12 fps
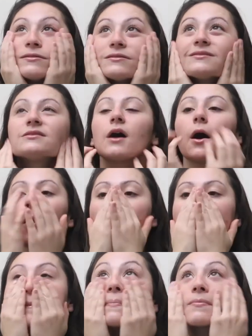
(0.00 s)

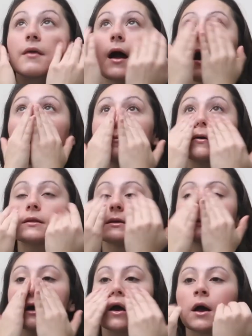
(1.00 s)
So, I put
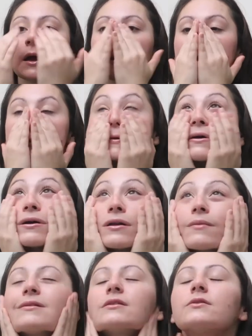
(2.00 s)
this on, and
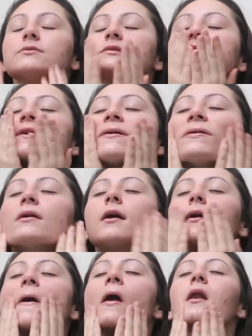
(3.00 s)
I've been using it,
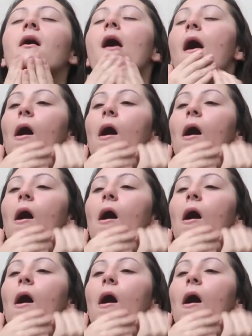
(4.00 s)
and